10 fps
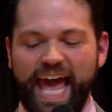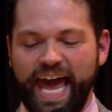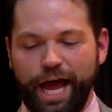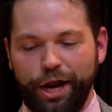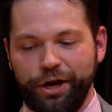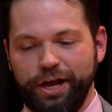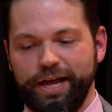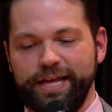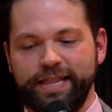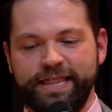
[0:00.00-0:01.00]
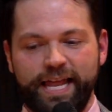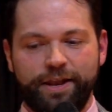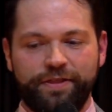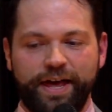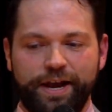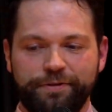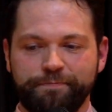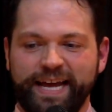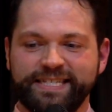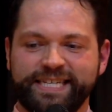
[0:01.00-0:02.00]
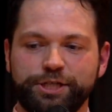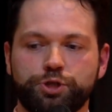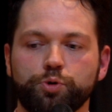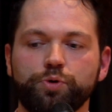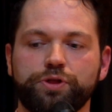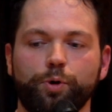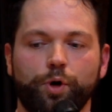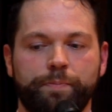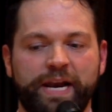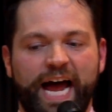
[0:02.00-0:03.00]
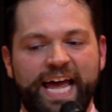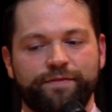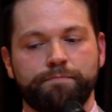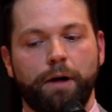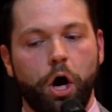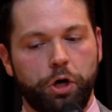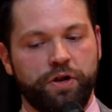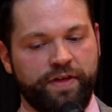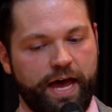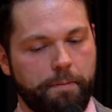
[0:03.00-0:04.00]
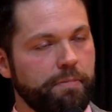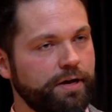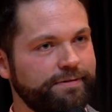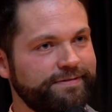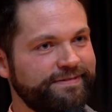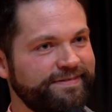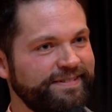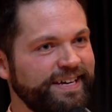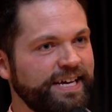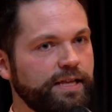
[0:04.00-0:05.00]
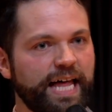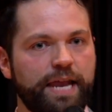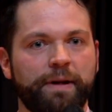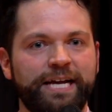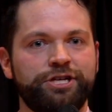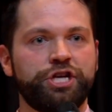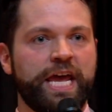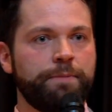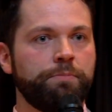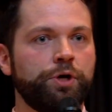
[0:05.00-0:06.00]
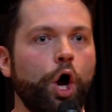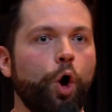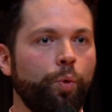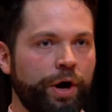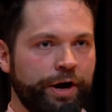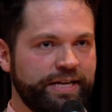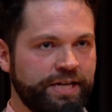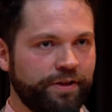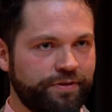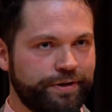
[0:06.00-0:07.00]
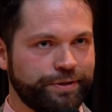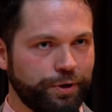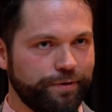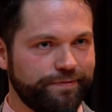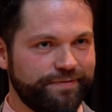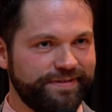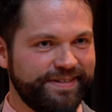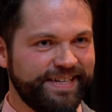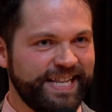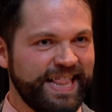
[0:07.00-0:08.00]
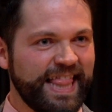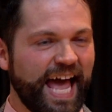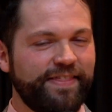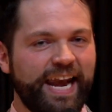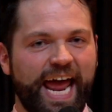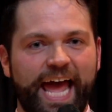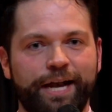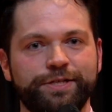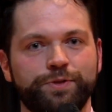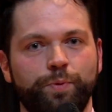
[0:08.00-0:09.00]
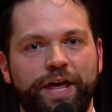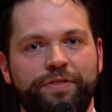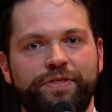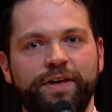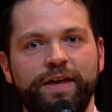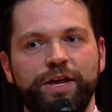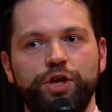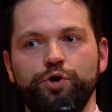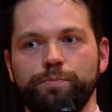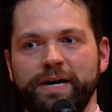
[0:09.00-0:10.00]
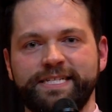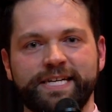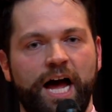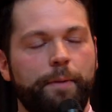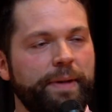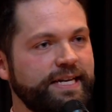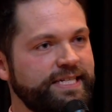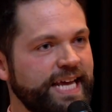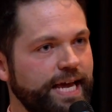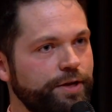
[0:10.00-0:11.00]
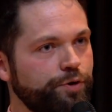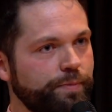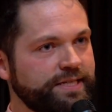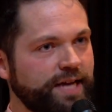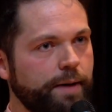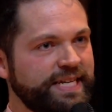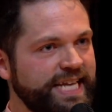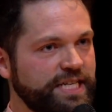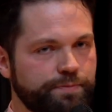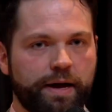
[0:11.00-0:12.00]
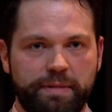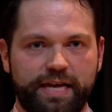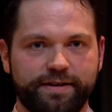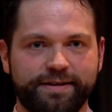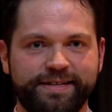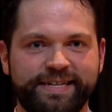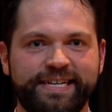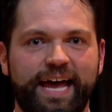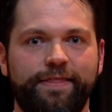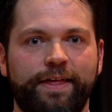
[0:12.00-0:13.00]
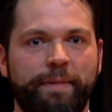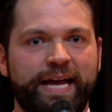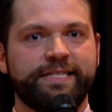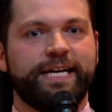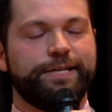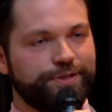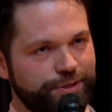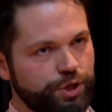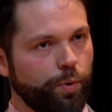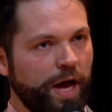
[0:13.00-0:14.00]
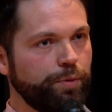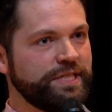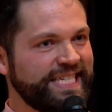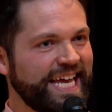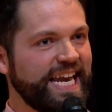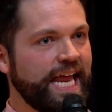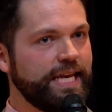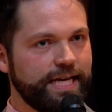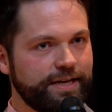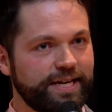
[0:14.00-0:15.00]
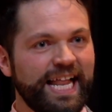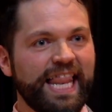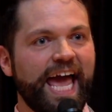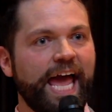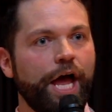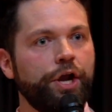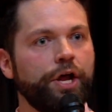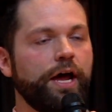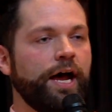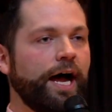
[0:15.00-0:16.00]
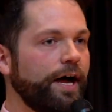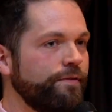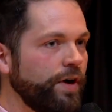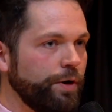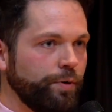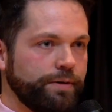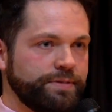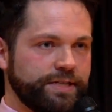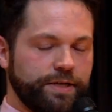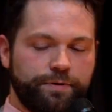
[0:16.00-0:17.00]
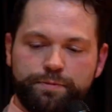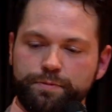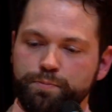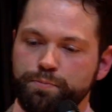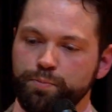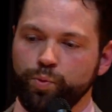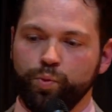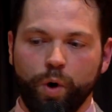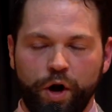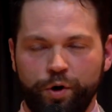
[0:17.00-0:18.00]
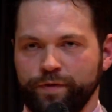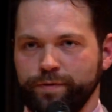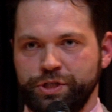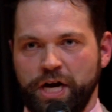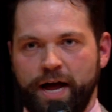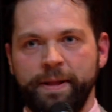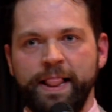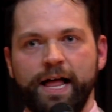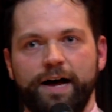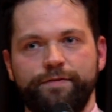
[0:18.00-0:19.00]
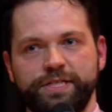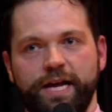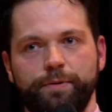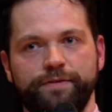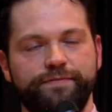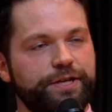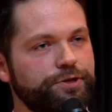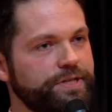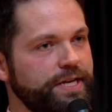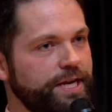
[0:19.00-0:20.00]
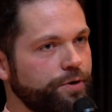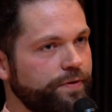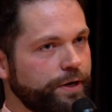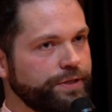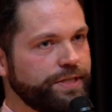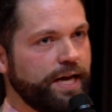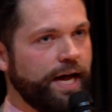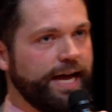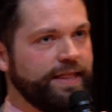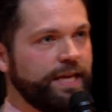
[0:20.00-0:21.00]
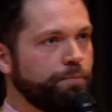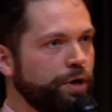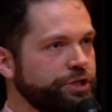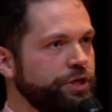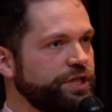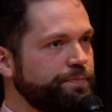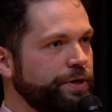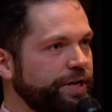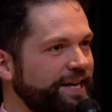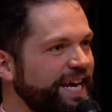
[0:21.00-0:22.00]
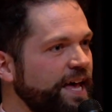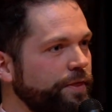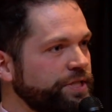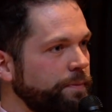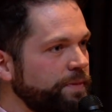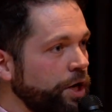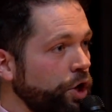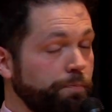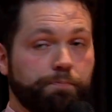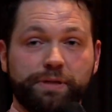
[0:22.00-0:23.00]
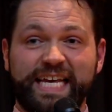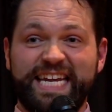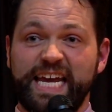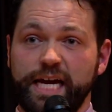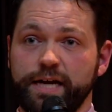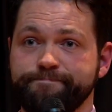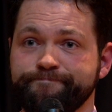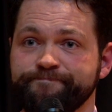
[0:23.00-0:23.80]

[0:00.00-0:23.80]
And then, then man says, Truth, Lord, but I have marred them let my shame go where it doth deserve. And then it ends with, you must come and ta- you must come and taste my meat. And then man says, so I will sit and eat. And uh, Williams does a wonderful job. Uh, there's a couple of features in here. There's uh, in the Impressionist period, there's something called planing,